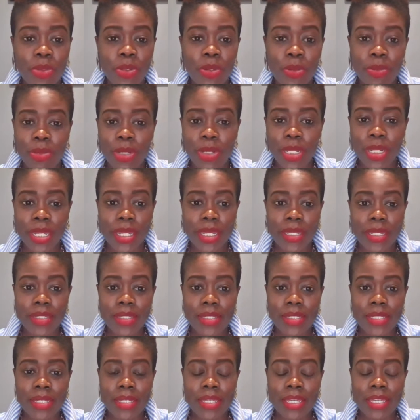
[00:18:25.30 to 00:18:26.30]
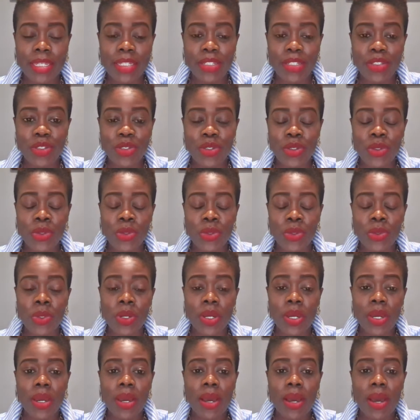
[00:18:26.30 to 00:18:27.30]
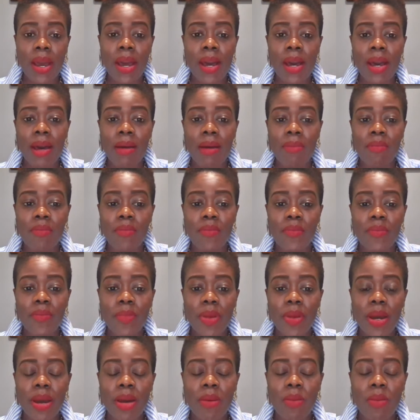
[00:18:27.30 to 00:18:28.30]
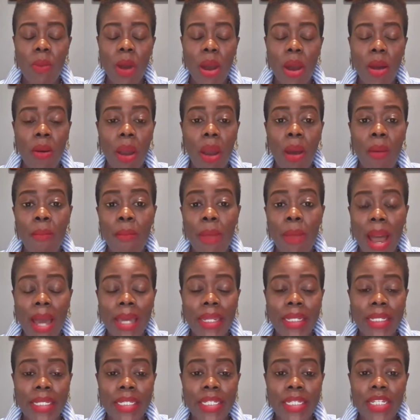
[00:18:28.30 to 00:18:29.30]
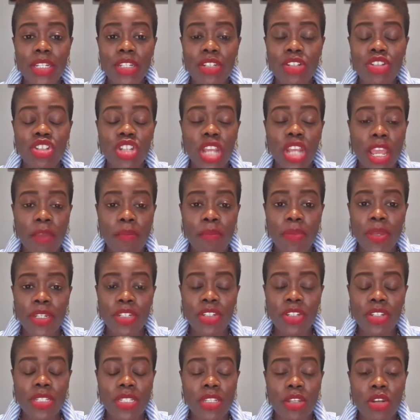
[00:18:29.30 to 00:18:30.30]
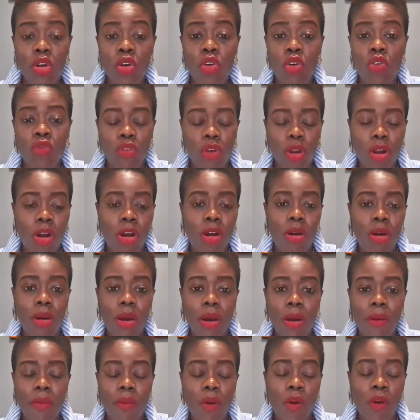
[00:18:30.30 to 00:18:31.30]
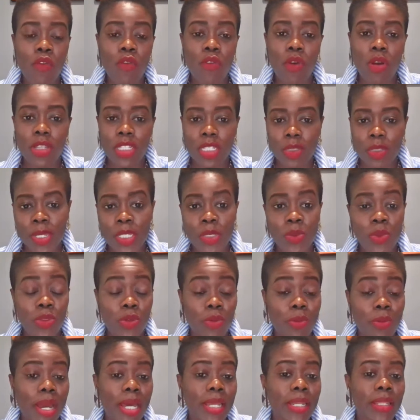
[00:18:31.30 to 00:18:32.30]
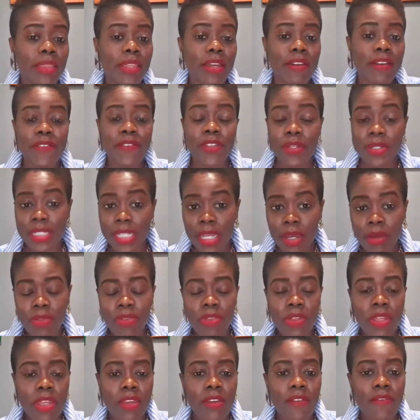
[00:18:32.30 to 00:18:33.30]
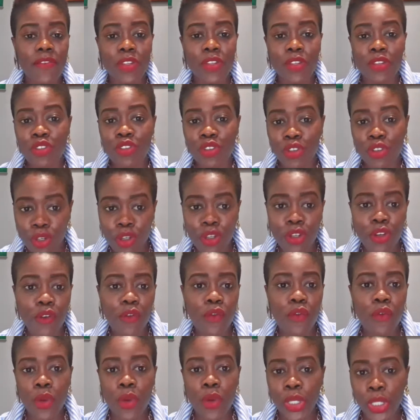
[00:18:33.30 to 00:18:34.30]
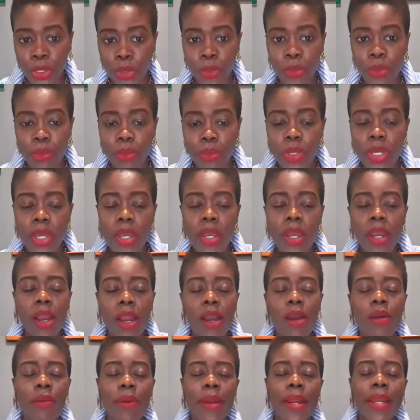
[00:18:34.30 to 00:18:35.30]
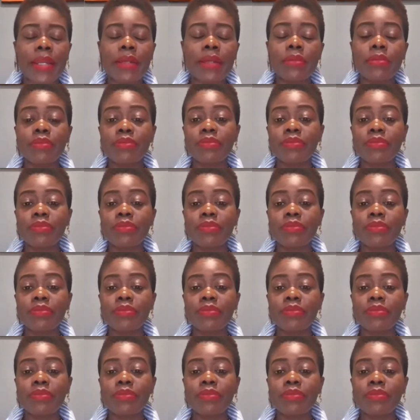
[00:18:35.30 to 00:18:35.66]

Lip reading: plan to get to a body shape and just an overall space with your body that feels healthy and feels good for you. All right.